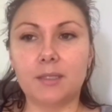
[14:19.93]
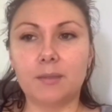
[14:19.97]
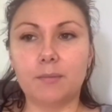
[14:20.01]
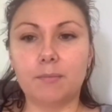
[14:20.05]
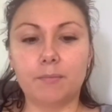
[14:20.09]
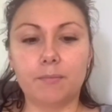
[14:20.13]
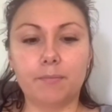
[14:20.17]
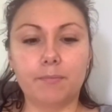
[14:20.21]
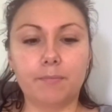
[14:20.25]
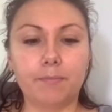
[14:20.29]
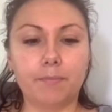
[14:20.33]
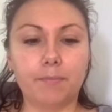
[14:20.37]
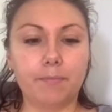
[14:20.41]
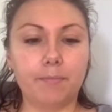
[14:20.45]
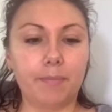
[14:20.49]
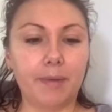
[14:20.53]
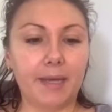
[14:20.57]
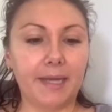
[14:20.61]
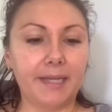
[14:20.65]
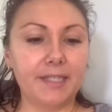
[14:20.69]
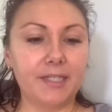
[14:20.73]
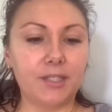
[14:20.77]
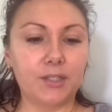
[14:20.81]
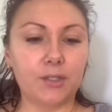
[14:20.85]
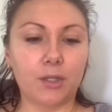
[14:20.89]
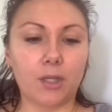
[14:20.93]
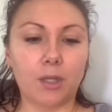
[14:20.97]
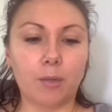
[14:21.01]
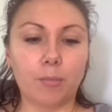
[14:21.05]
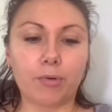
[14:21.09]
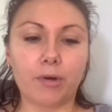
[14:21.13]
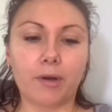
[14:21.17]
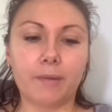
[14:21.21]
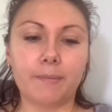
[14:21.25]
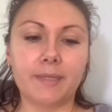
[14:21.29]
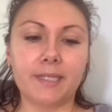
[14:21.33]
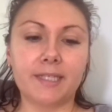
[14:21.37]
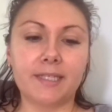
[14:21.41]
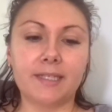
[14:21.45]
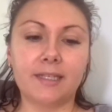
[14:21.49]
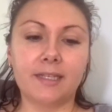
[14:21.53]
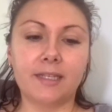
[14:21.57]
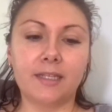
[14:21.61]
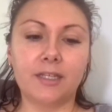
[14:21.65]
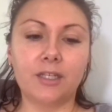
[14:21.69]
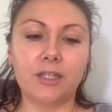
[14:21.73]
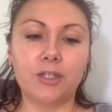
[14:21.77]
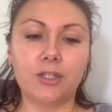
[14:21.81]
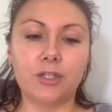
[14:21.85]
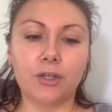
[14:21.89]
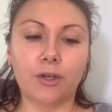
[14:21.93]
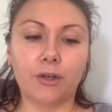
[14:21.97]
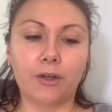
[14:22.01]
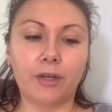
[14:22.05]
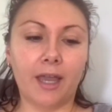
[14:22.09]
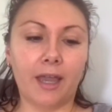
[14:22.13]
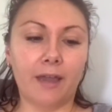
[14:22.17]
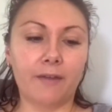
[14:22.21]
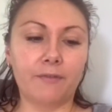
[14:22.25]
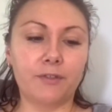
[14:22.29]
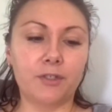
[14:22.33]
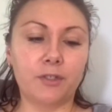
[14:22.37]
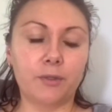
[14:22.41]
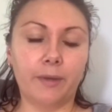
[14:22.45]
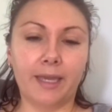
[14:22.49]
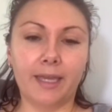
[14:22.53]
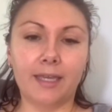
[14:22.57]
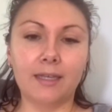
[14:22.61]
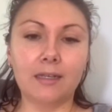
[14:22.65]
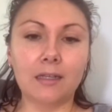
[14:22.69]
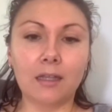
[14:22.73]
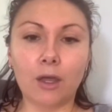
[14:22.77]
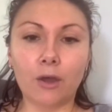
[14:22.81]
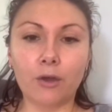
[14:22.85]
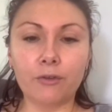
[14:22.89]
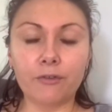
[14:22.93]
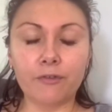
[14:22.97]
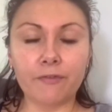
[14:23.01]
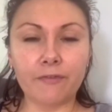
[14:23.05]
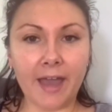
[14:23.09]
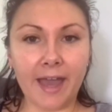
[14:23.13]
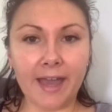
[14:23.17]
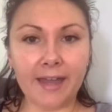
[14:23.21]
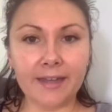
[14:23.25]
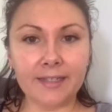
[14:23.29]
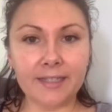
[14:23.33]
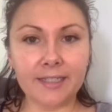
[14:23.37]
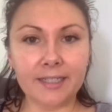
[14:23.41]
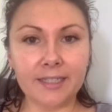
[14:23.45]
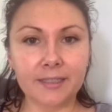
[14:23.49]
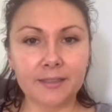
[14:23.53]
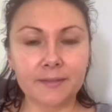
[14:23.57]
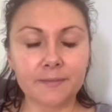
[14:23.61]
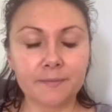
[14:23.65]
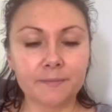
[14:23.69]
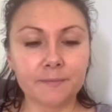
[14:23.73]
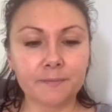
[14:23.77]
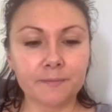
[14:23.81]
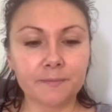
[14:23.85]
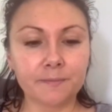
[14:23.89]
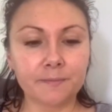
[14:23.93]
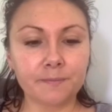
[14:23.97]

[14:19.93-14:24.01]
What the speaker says: It's based on the premise that you don't have to eat low fat